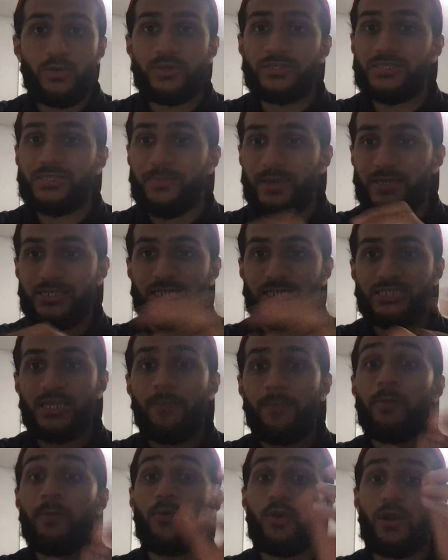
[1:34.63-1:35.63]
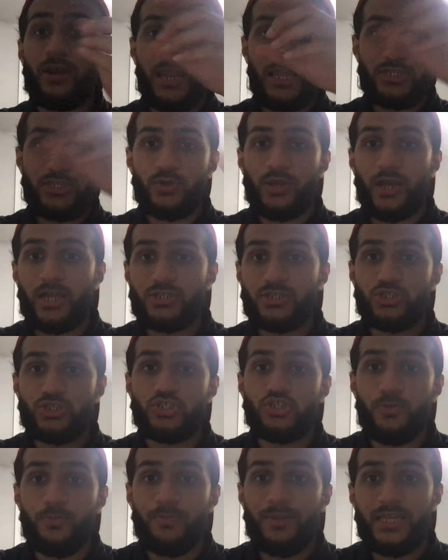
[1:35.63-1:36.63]
What's the next step? We put a nasogastric
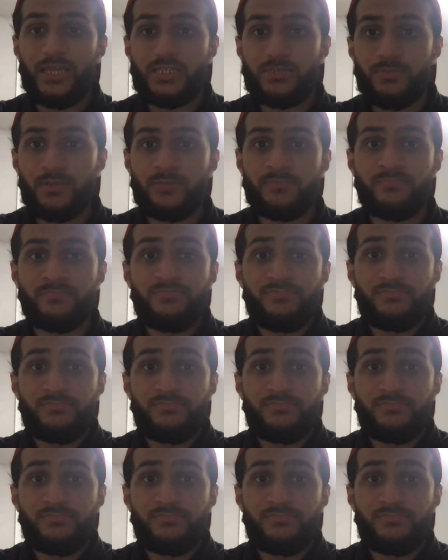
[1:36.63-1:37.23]
tube placement.